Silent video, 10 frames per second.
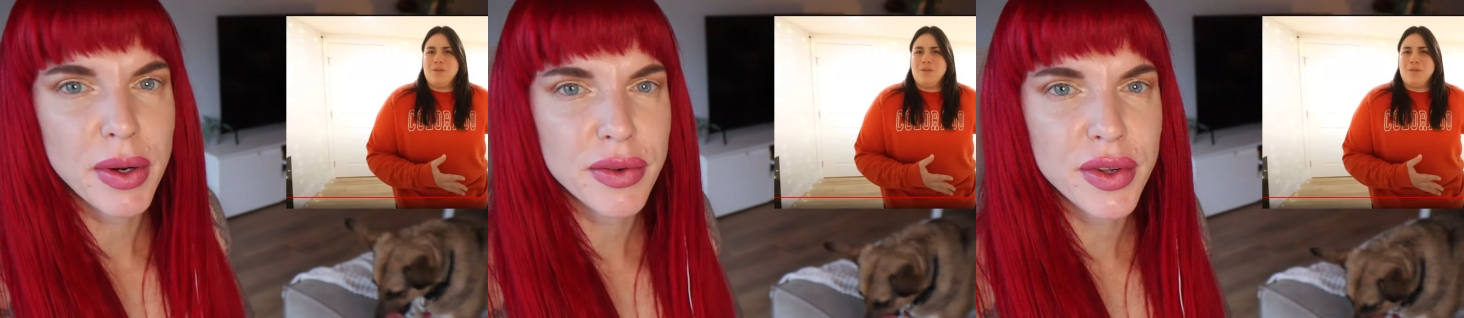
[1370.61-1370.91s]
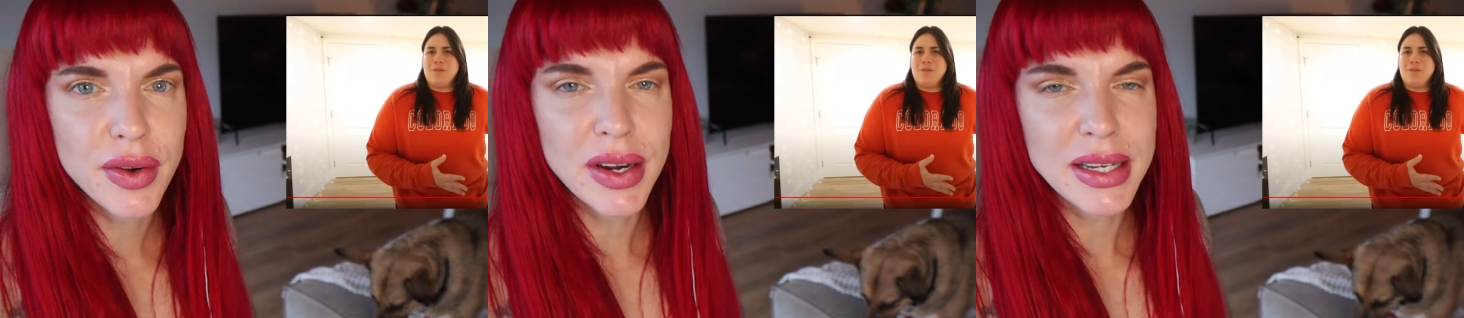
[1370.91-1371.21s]
Speaker 1: part
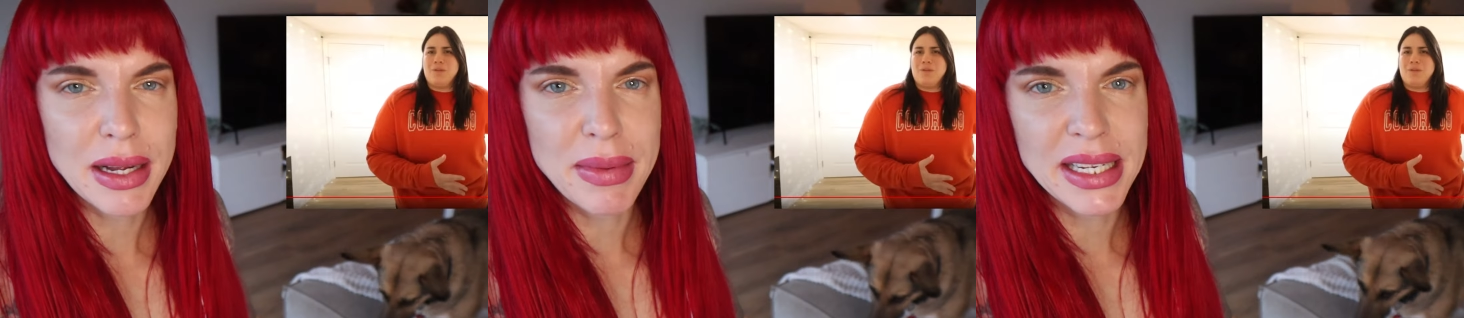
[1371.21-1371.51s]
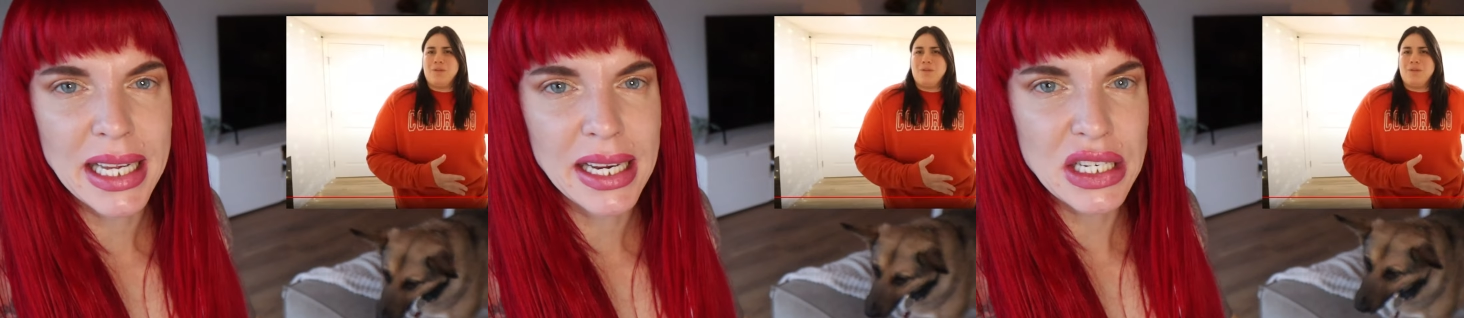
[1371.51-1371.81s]
of yoga is like
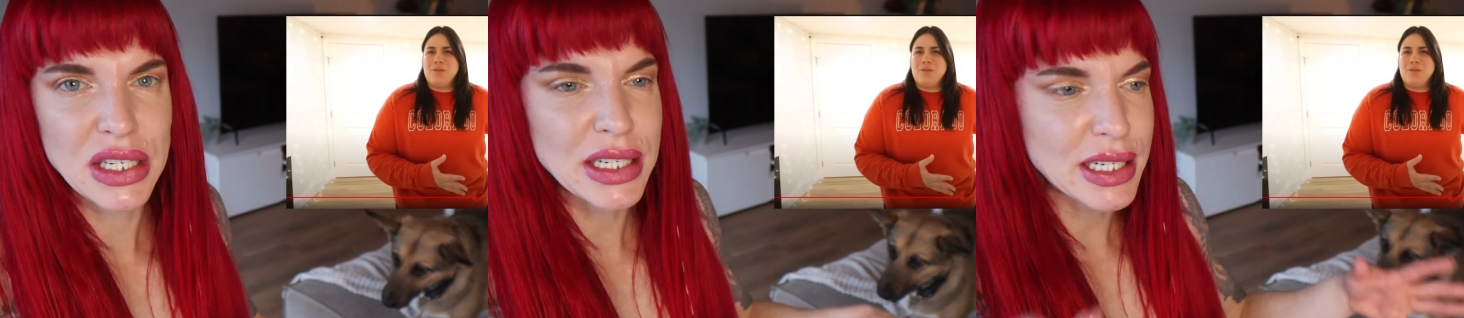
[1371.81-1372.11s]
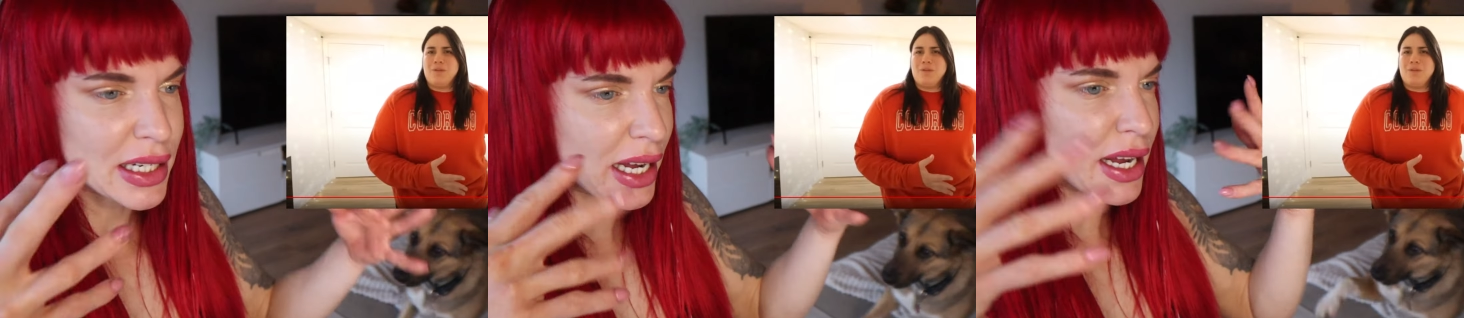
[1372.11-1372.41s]
meditation
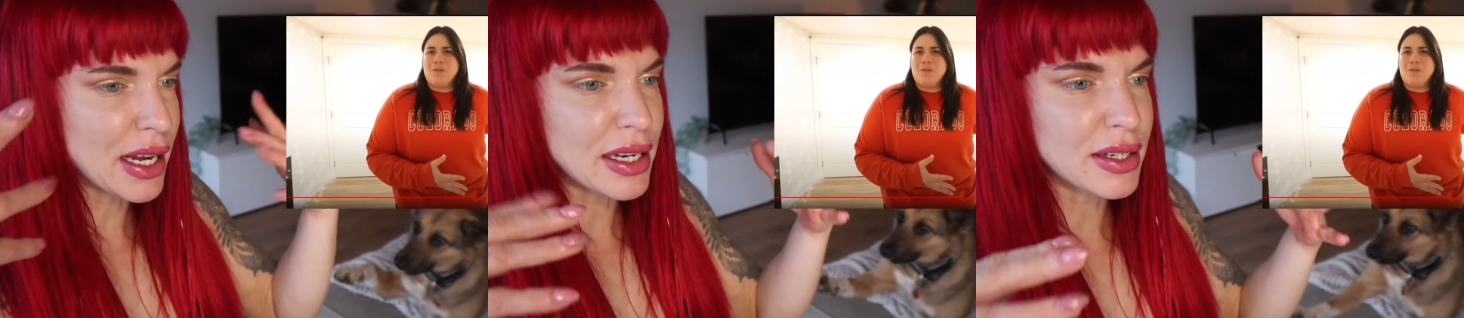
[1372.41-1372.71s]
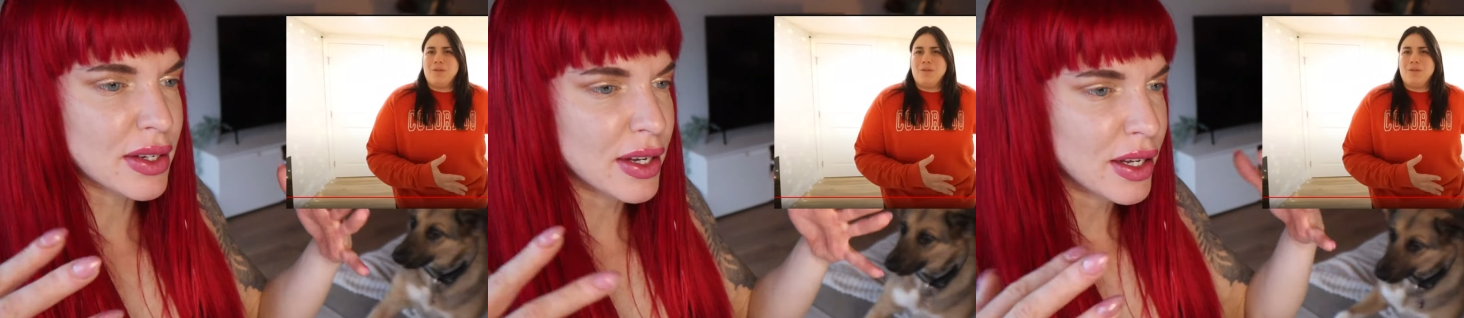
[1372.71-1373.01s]
and getting
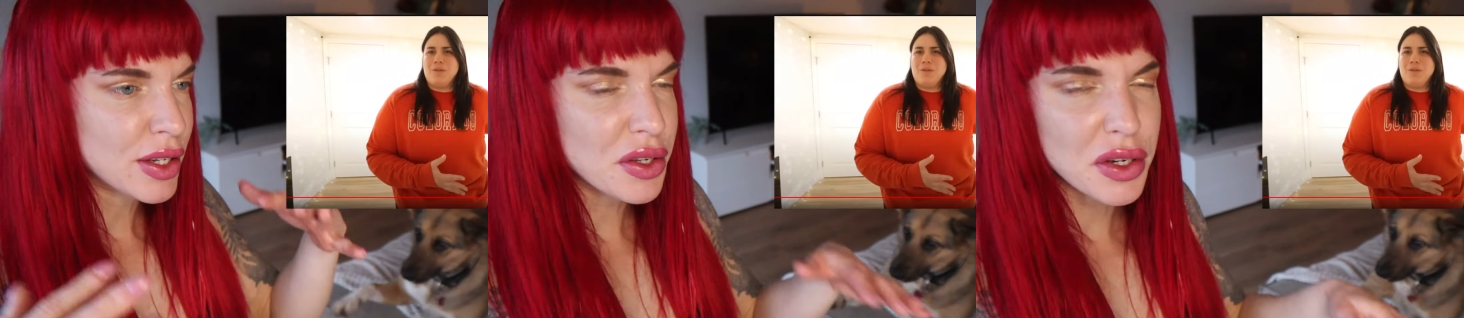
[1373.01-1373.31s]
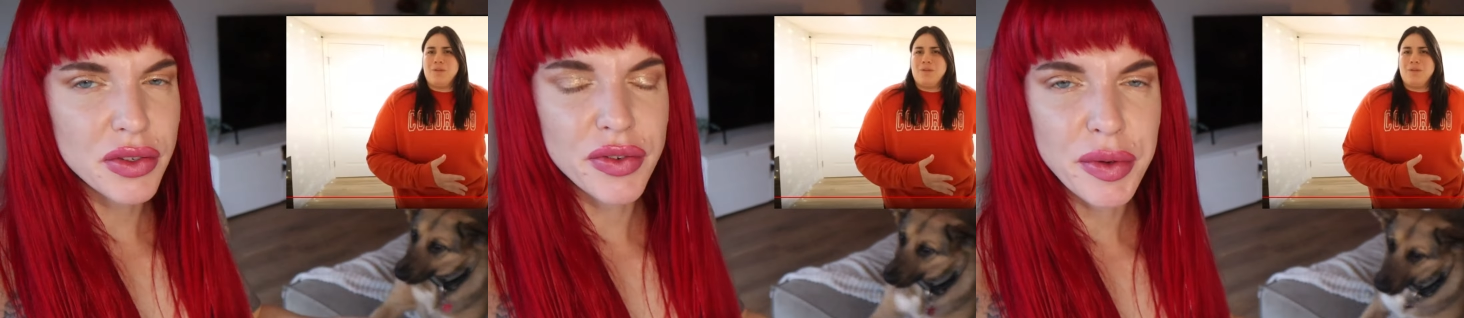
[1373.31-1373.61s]
in
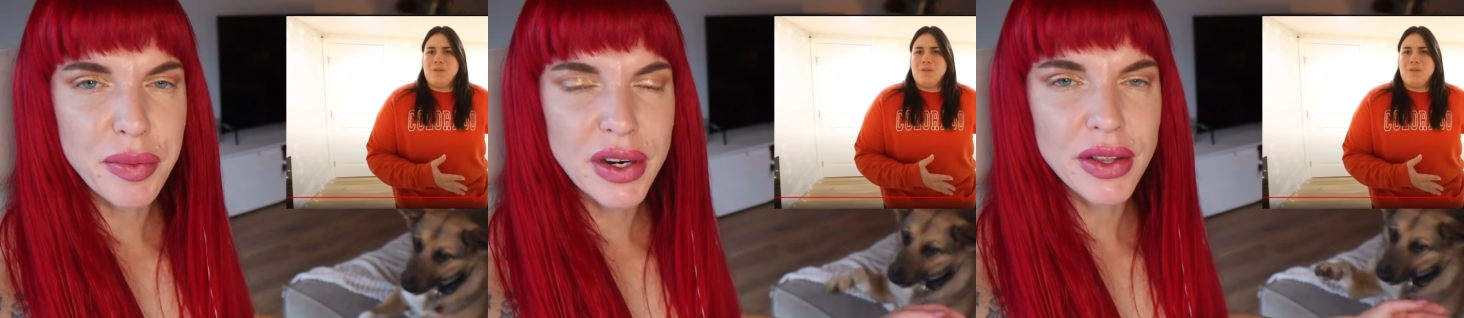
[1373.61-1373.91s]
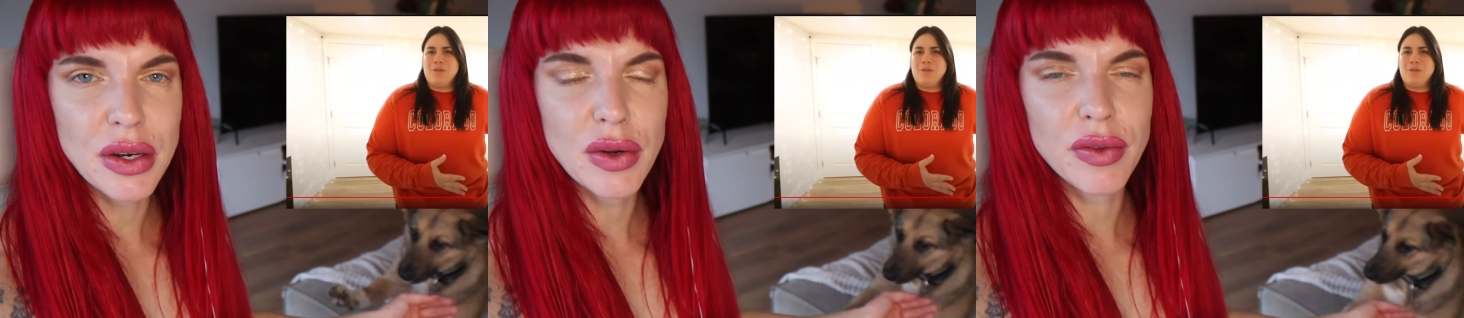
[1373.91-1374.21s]
touch with your
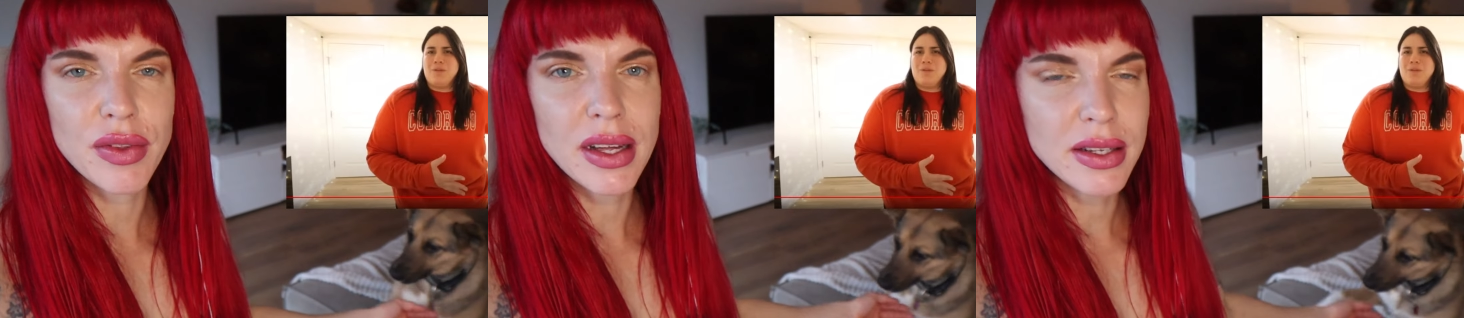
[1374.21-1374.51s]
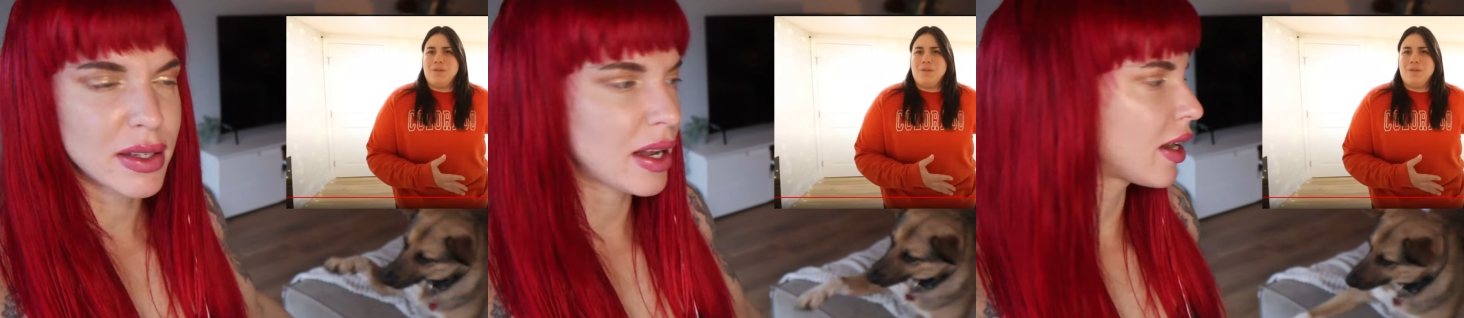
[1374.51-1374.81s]
breath and all of
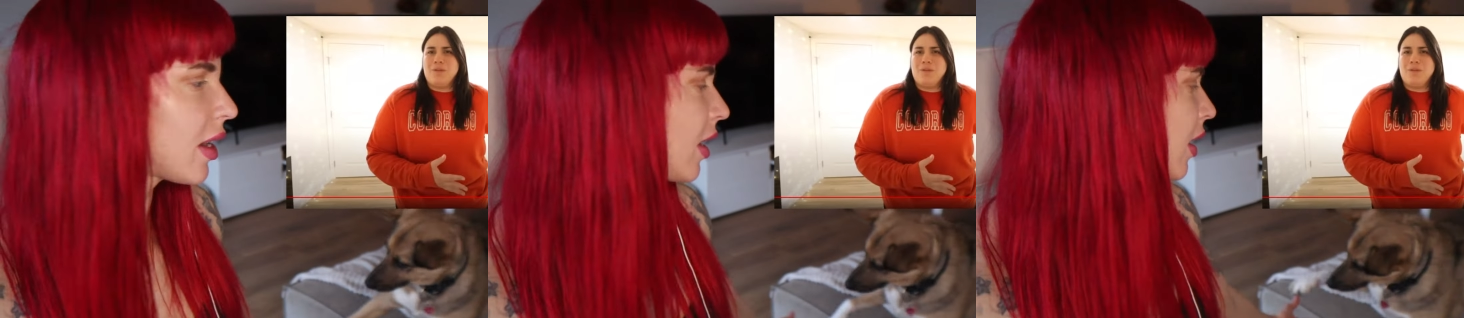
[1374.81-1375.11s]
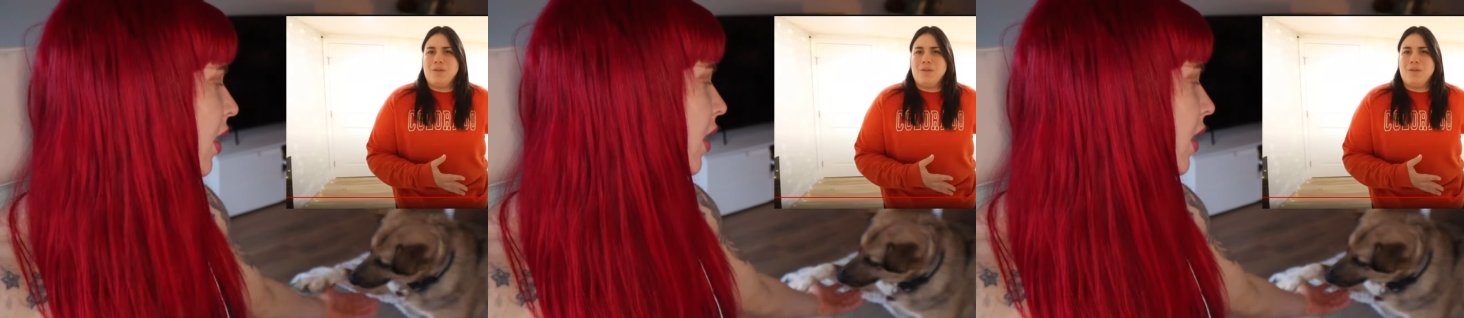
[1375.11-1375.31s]
that, and,